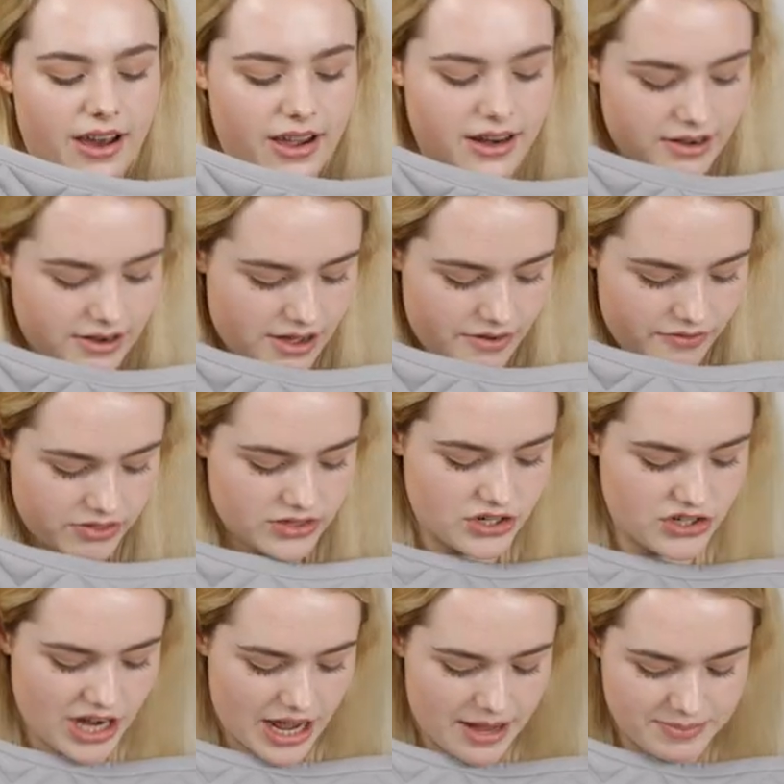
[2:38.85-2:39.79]
I love
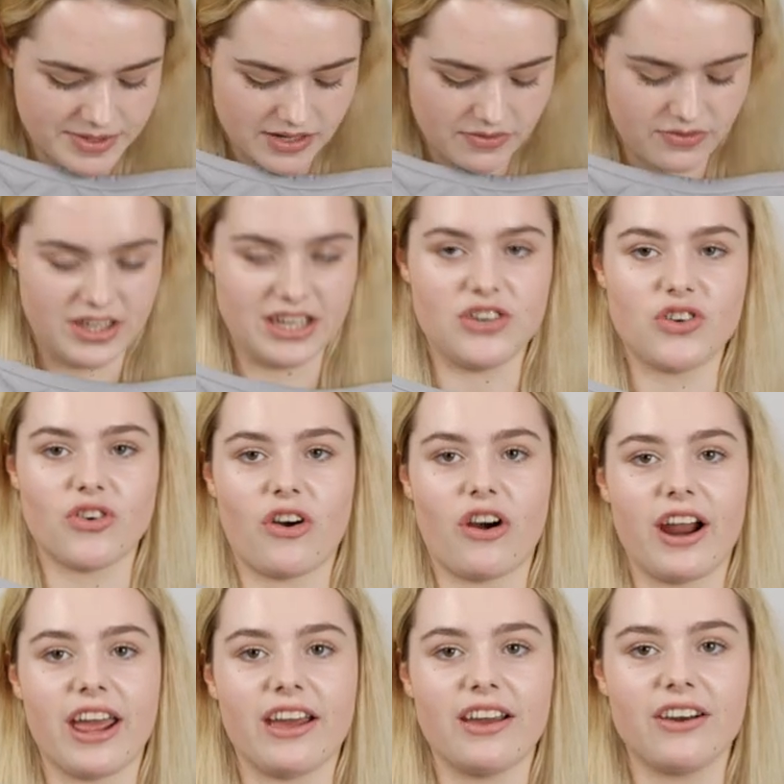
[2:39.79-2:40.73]
the shapes of the
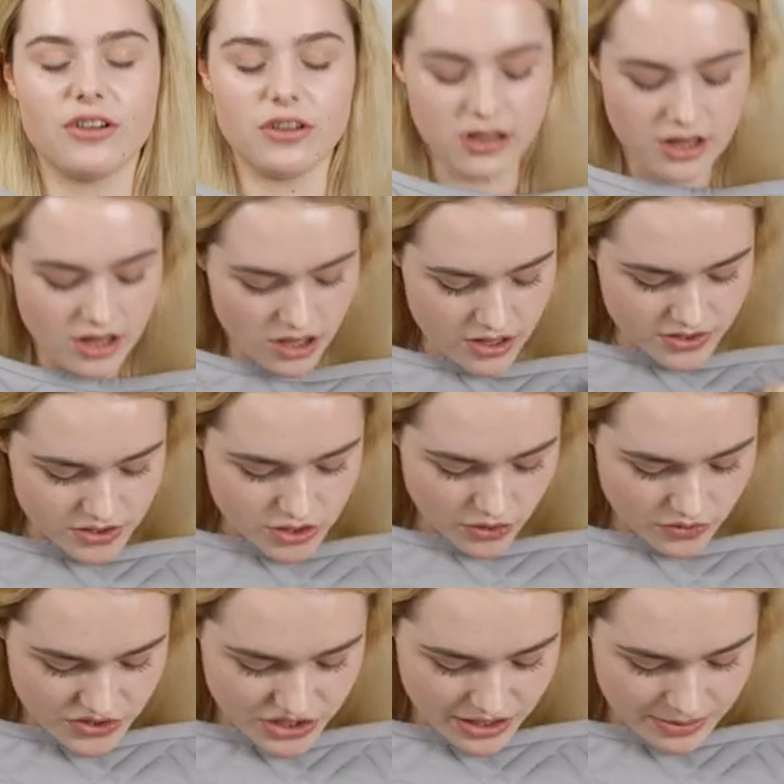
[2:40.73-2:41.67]
triangle
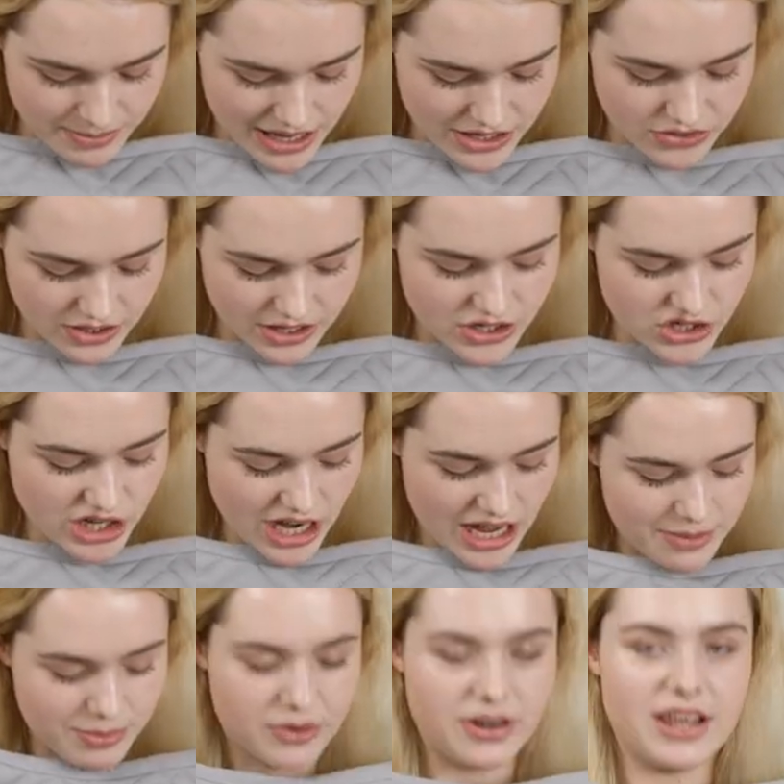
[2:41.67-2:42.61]
sort of geometric
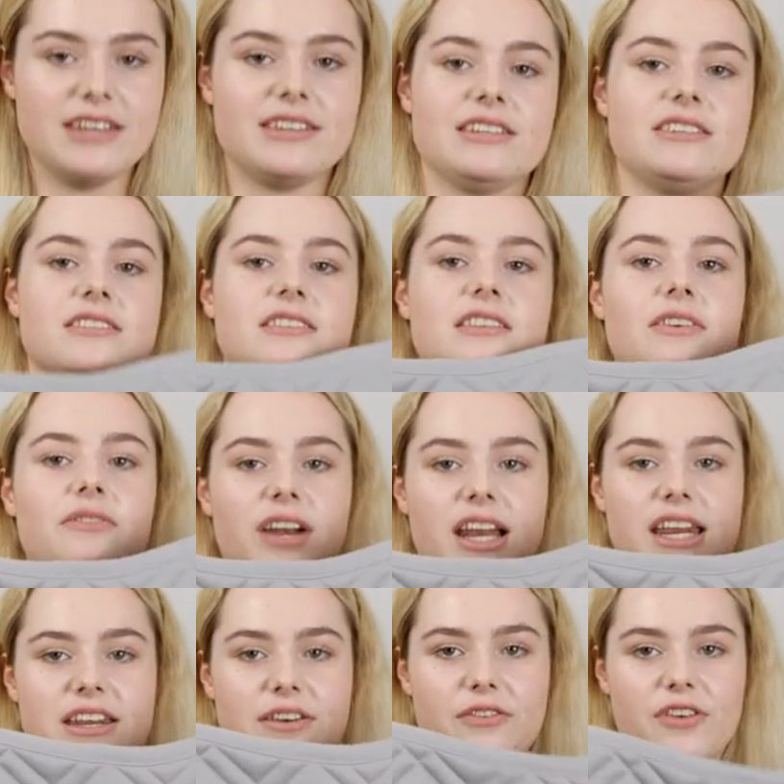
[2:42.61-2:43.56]
shape on it, and something
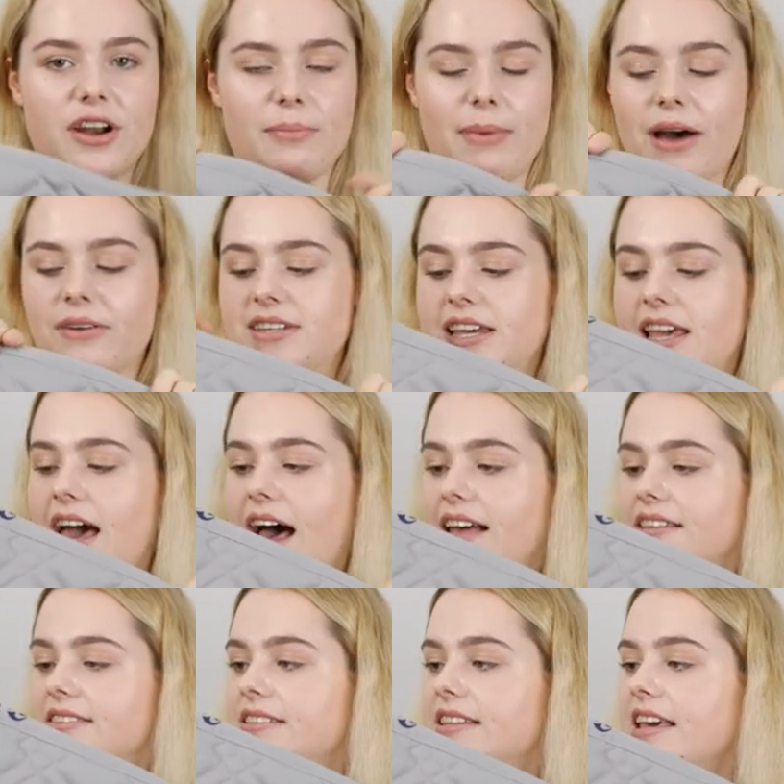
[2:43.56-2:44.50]
really different about it, it
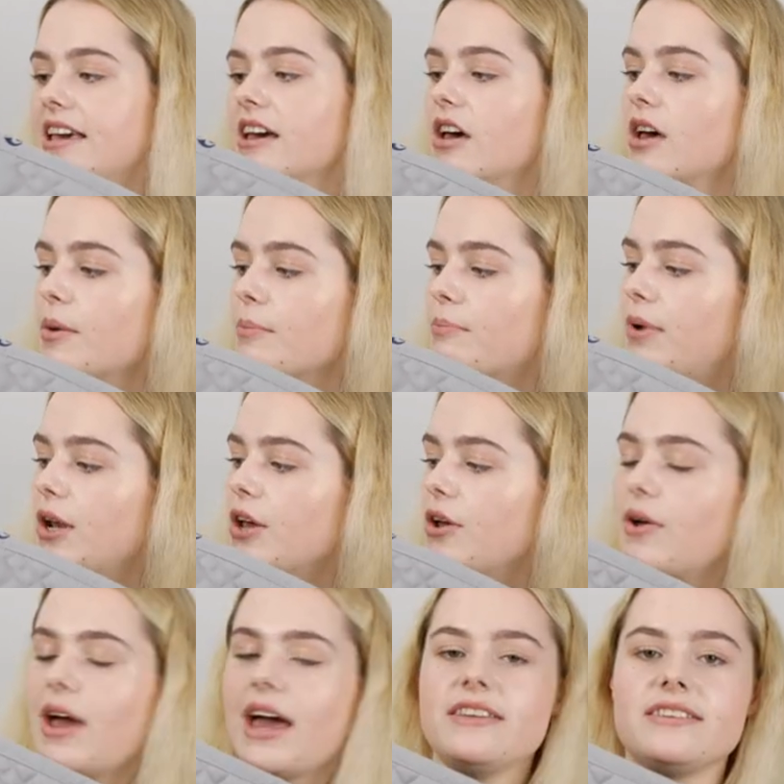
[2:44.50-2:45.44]
has the
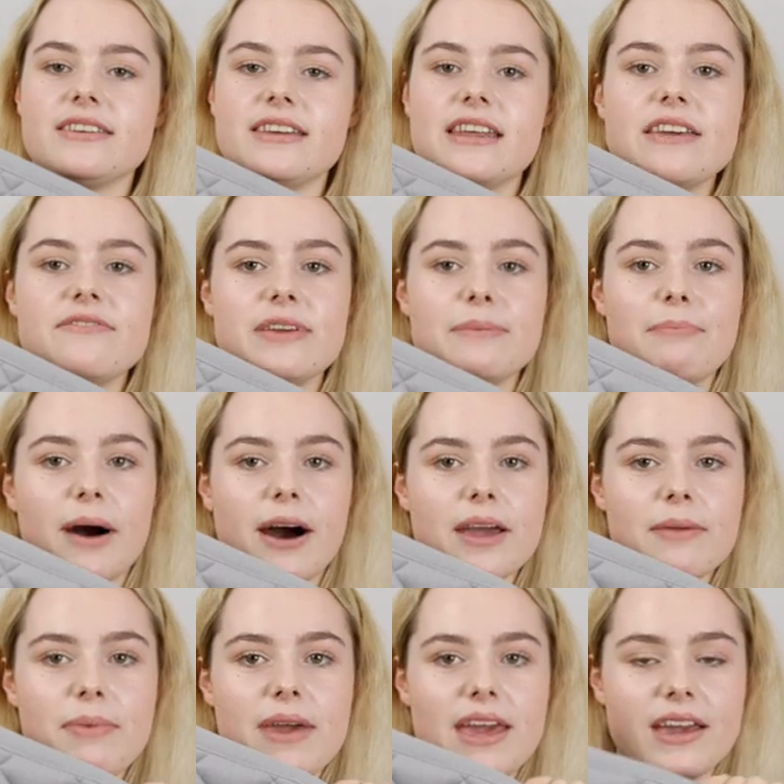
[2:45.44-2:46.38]
blue and navy
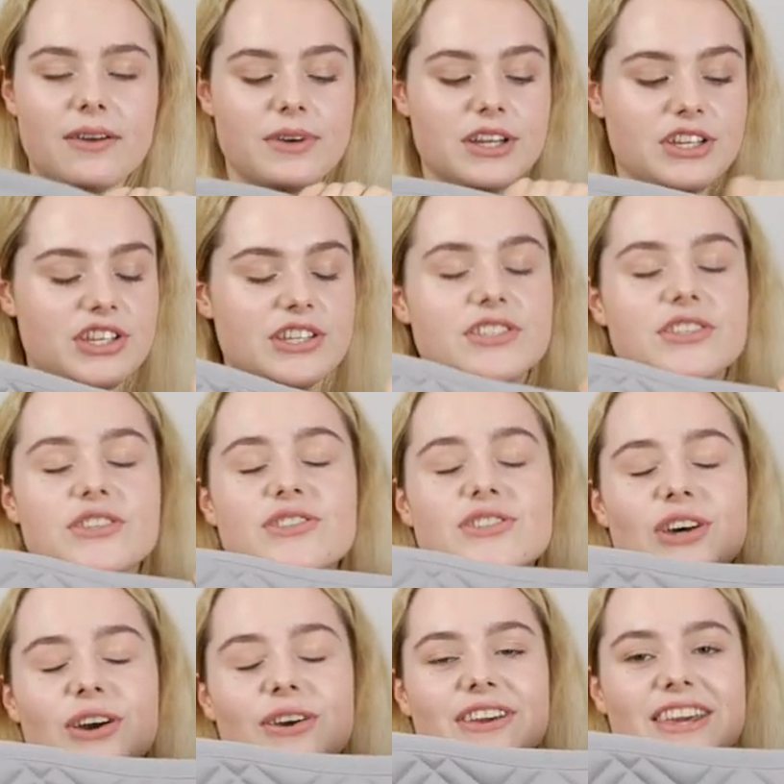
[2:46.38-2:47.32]
piping, which is
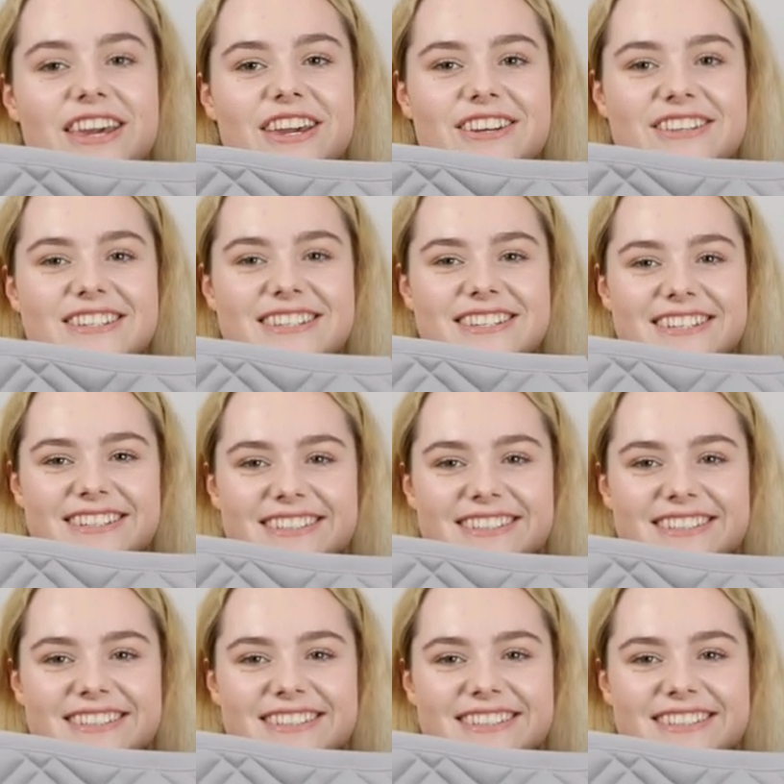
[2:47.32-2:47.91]
so cute.